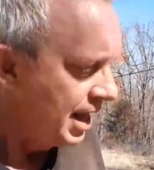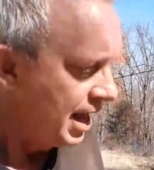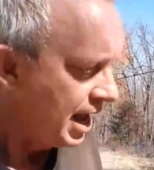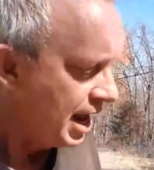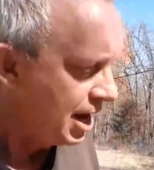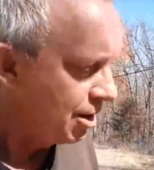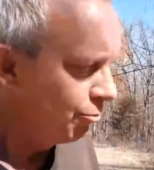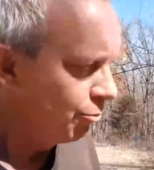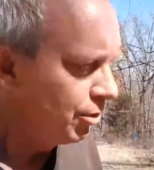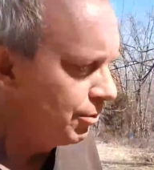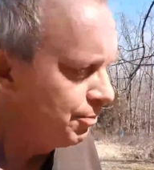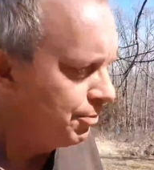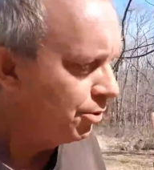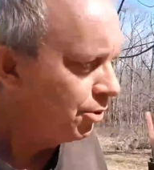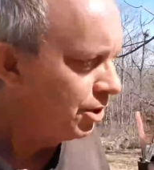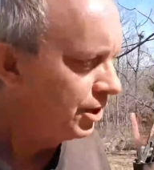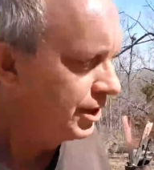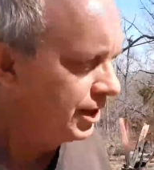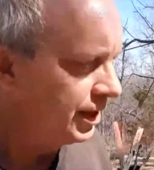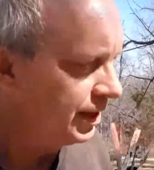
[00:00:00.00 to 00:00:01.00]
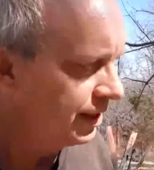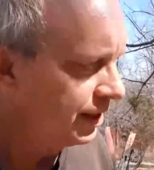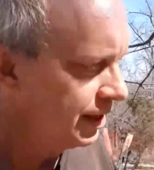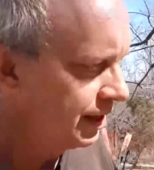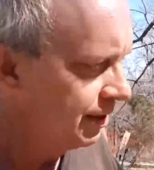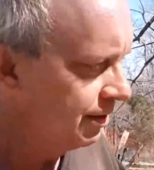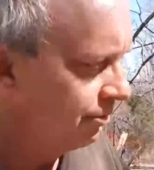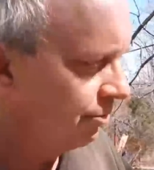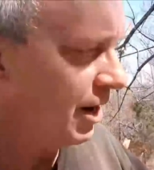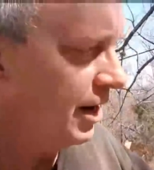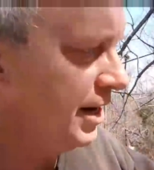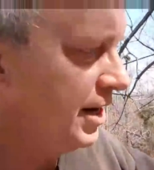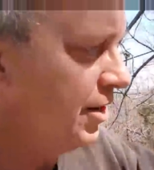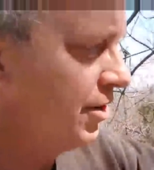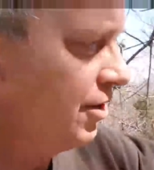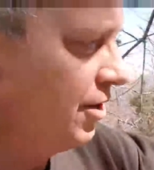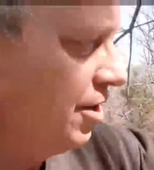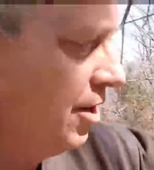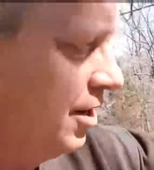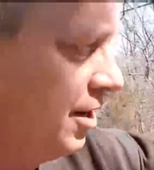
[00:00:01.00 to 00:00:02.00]
And we'll put it right
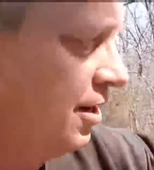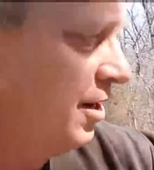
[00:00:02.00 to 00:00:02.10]
here